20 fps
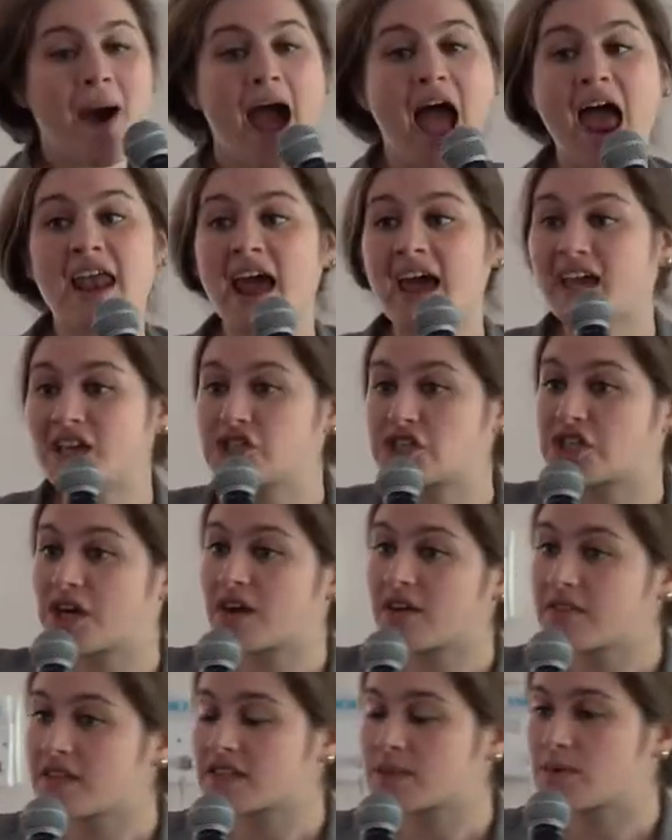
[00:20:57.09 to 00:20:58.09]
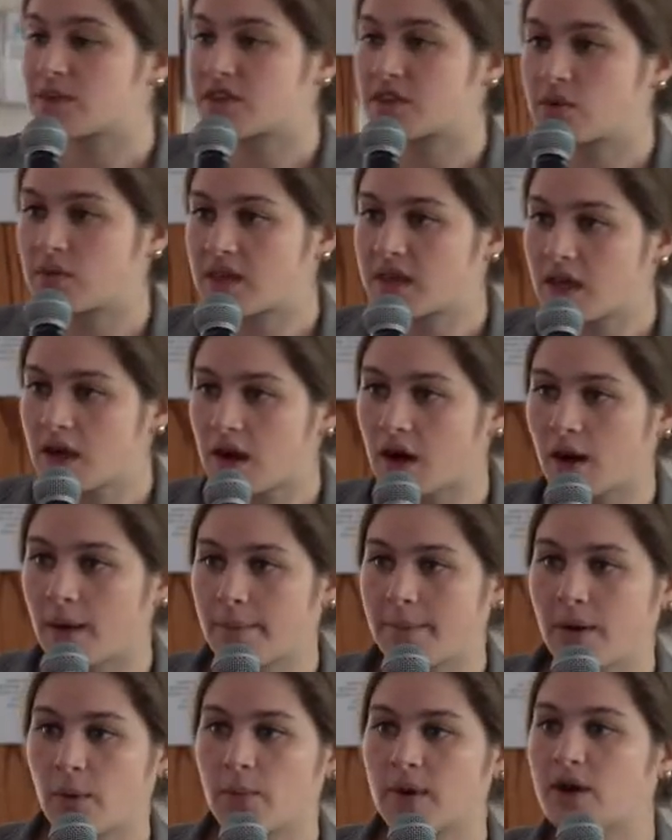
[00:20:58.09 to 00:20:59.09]
And I can share this with you here,
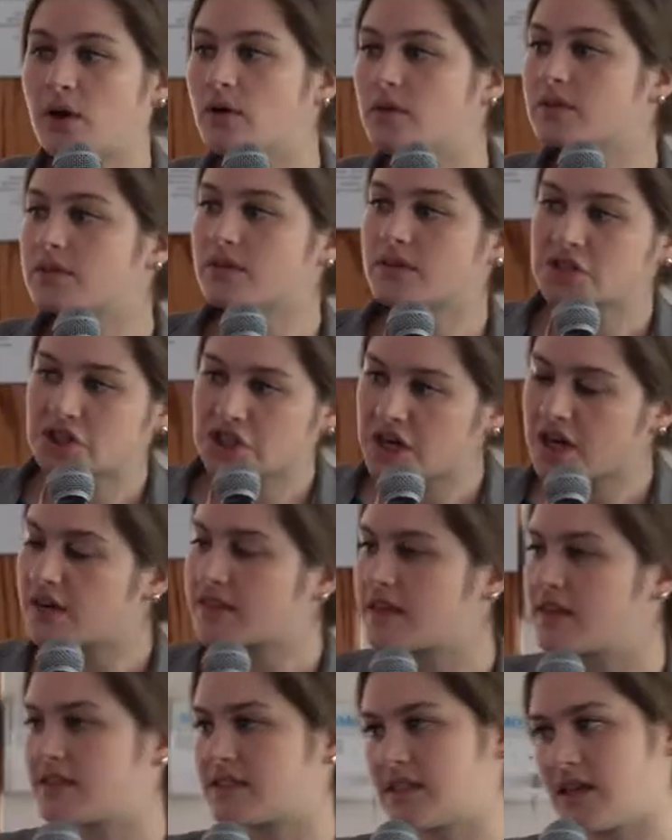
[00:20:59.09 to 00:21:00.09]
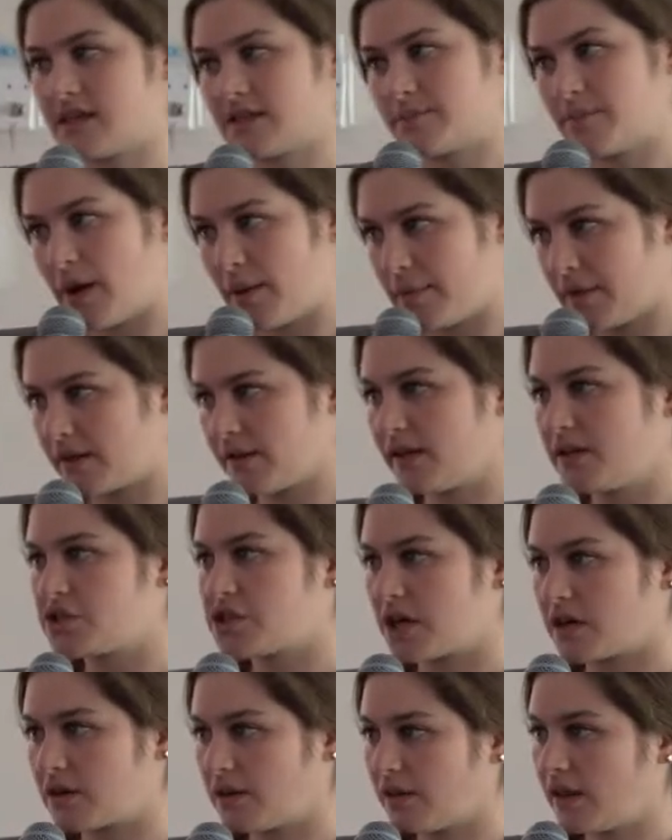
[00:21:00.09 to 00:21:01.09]
but we don't share these things publicly
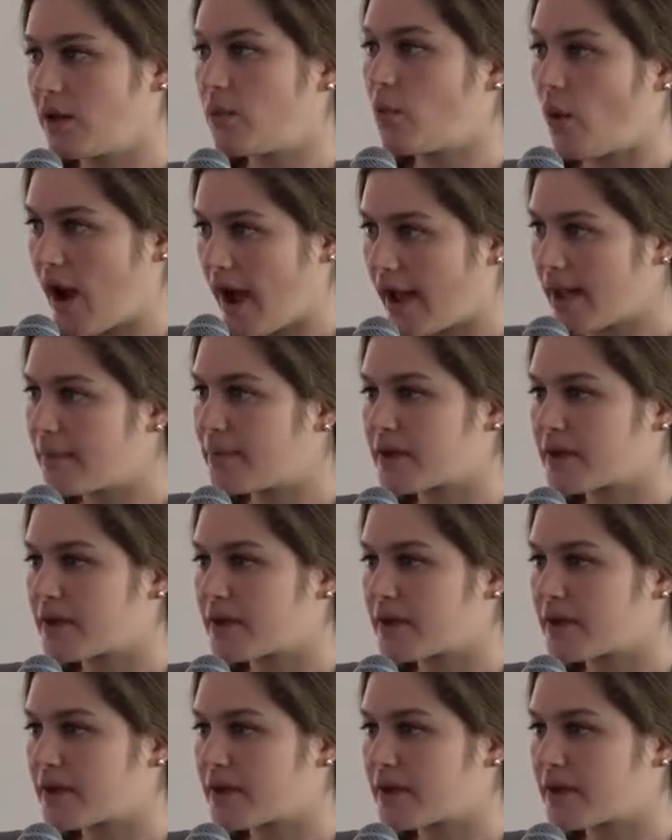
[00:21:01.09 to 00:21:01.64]
generally. Why?